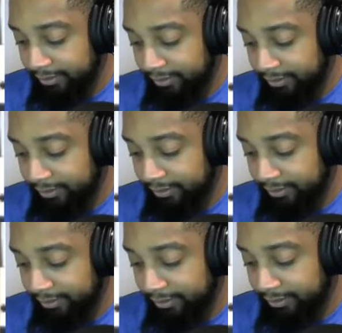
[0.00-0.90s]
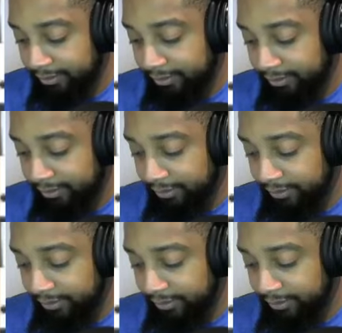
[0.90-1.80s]

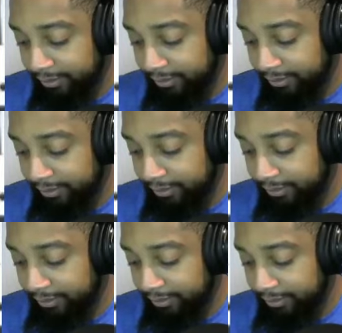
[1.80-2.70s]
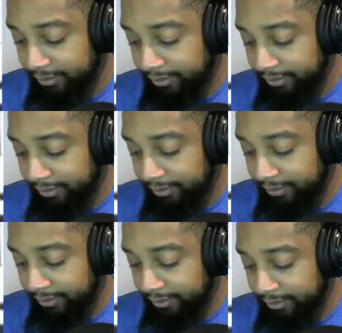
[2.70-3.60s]

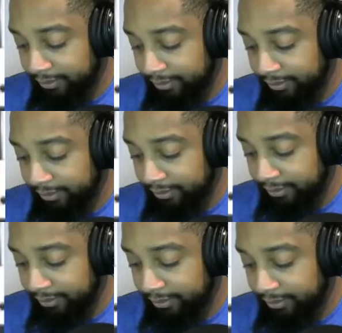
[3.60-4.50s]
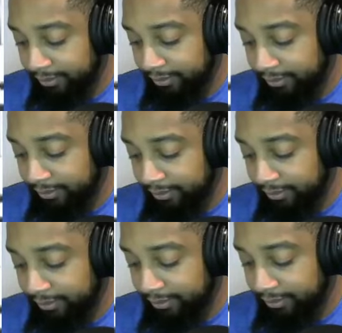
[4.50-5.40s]

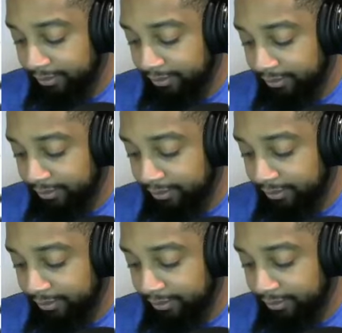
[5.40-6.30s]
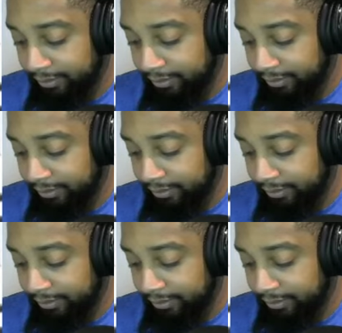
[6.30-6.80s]
(silent)